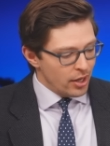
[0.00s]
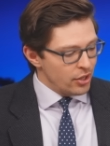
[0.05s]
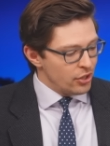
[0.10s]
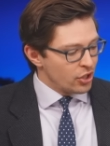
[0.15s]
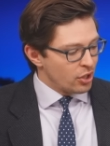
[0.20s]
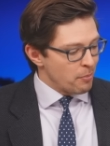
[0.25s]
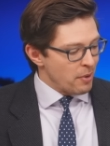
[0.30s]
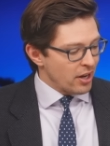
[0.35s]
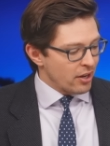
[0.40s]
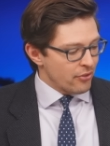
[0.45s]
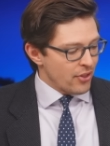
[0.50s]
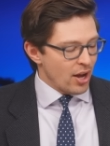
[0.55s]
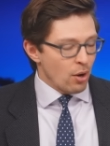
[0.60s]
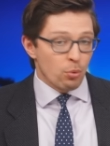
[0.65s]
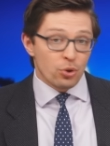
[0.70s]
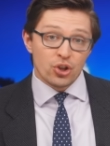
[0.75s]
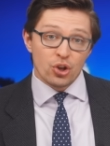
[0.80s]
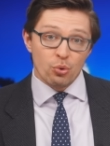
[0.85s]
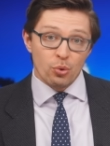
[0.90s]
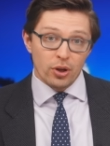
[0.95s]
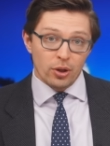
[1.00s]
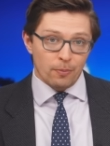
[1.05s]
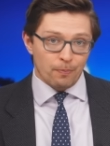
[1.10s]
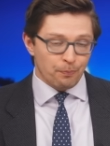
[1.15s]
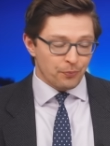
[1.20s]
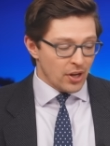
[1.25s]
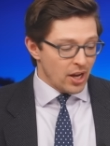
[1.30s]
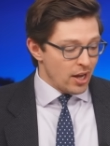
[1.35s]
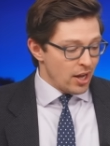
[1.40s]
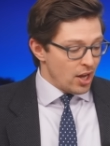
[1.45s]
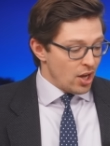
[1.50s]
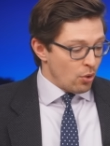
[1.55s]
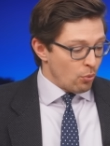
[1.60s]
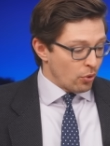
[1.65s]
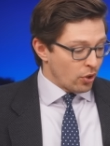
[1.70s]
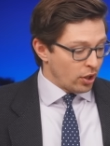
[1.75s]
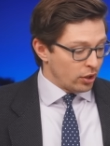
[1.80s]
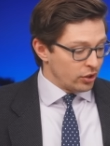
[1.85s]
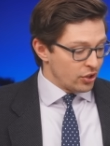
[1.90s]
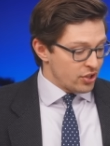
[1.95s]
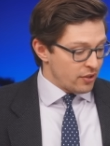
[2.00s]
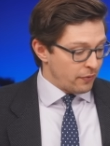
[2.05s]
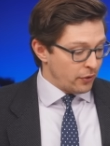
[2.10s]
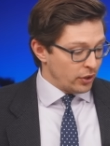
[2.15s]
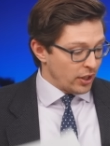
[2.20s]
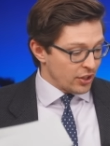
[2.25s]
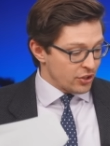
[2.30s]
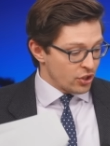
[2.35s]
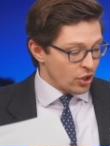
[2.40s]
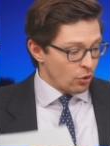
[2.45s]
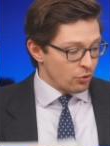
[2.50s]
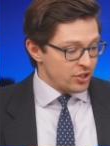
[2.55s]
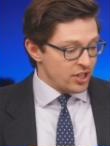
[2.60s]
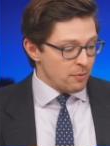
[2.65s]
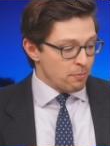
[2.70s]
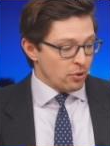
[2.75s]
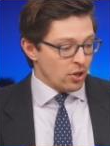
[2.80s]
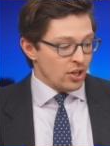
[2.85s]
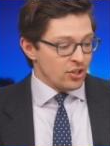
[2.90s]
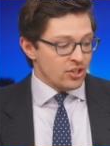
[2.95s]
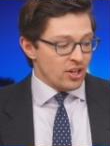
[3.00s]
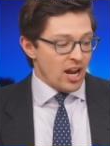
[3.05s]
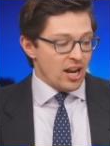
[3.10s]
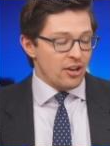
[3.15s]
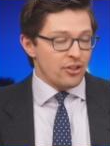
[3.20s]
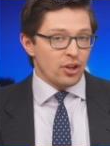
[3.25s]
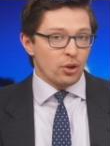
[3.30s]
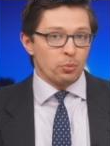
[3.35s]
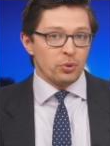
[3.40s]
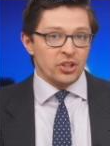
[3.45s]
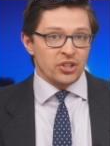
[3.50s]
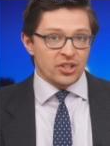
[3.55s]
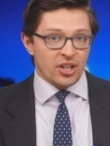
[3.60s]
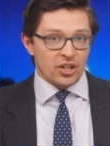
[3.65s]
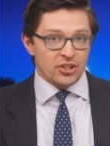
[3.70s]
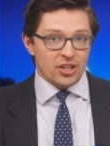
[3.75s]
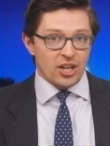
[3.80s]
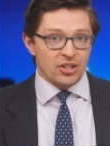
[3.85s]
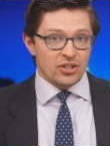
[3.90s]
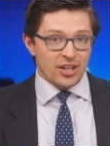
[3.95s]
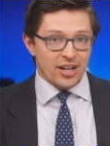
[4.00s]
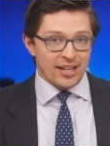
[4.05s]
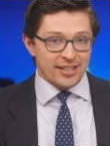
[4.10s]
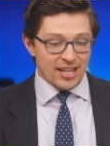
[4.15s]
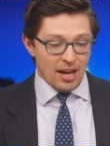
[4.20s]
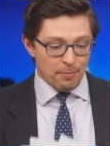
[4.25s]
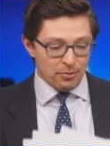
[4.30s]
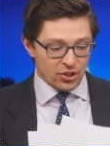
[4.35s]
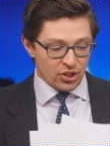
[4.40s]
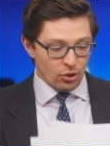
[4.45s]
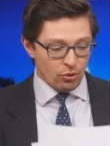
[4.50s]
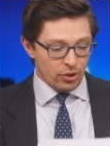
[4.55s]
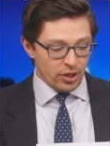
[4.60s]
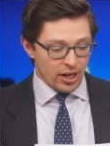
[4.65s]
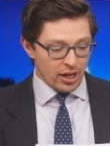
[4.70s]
You can make of that what you will. Regardless, if you'd like to go deeper into anything we discussed in today's episode,